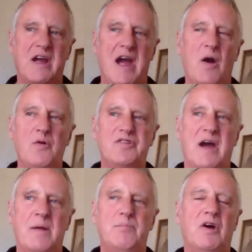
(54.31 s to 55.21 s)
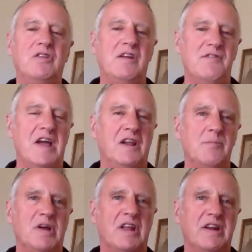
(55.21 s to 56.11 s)
out about the
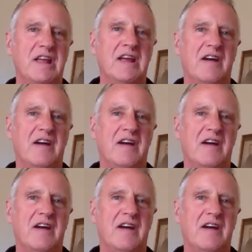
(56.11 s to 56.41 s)
availability